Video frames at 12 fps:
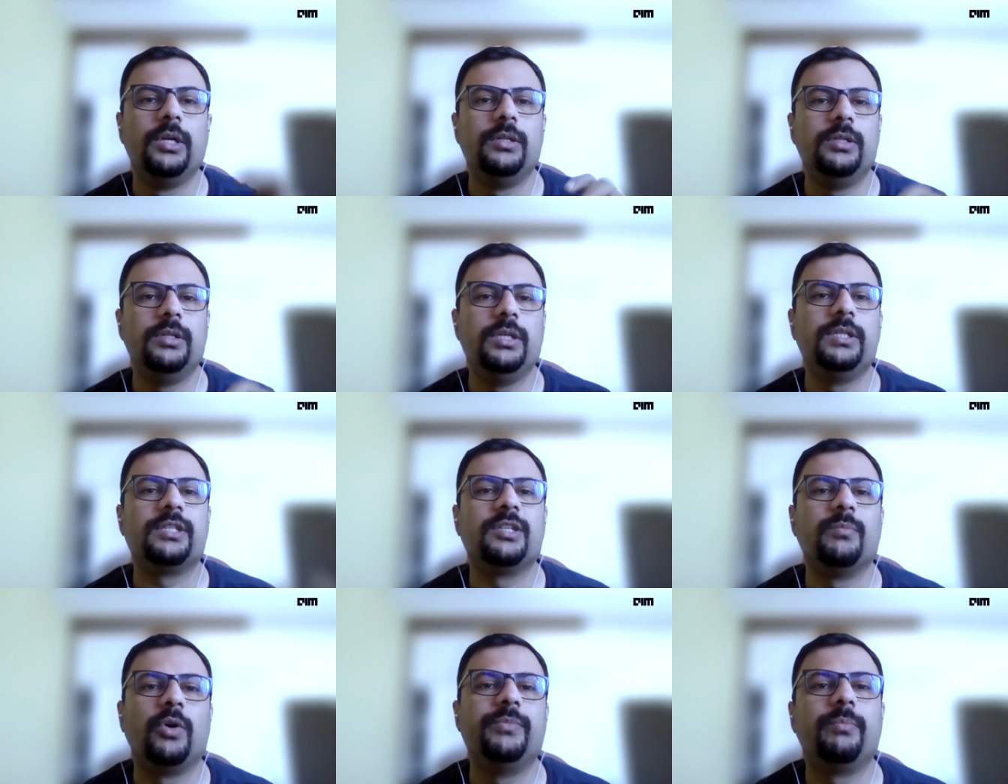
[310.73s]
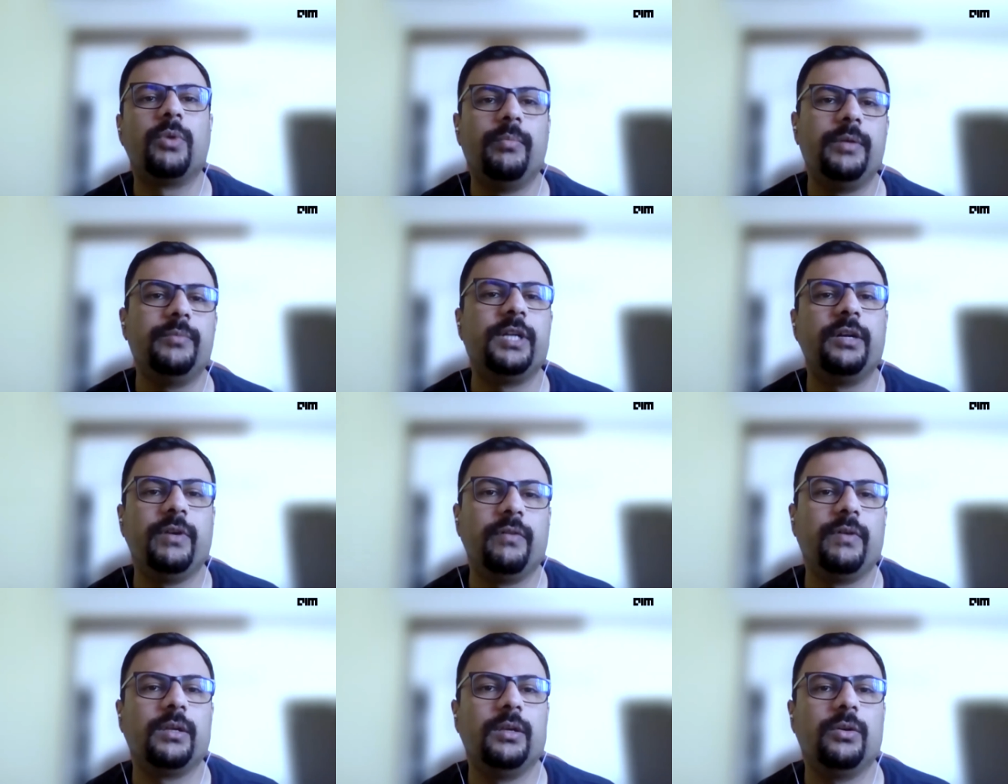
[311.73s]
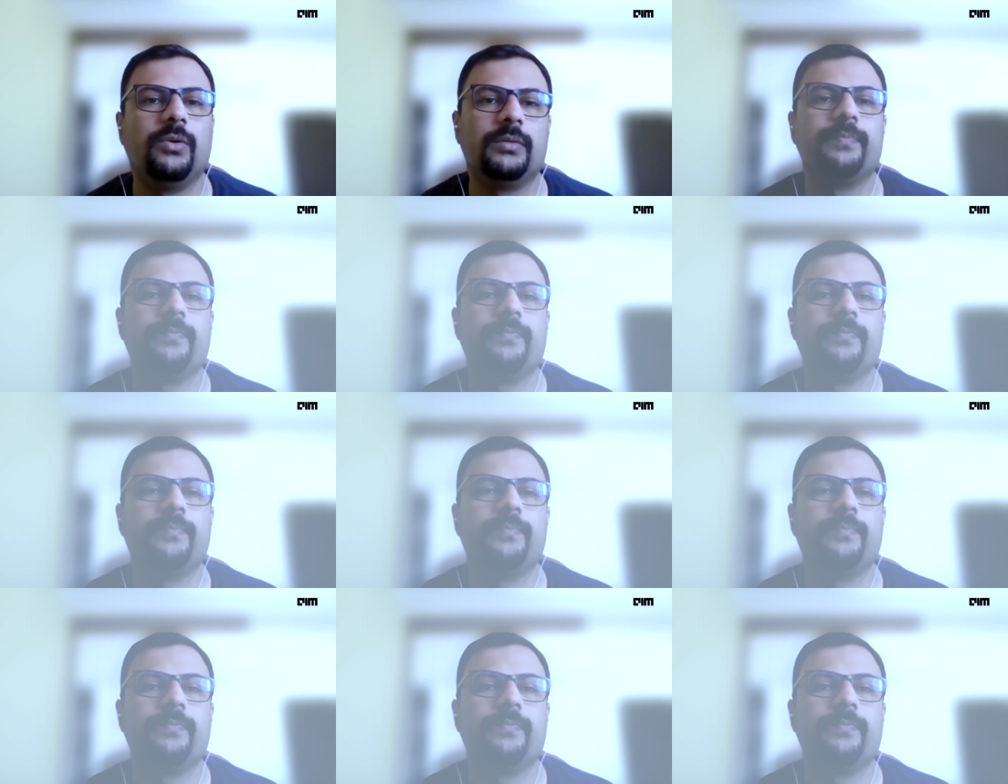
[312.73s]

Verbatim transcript: these are some of the problems that we are working with.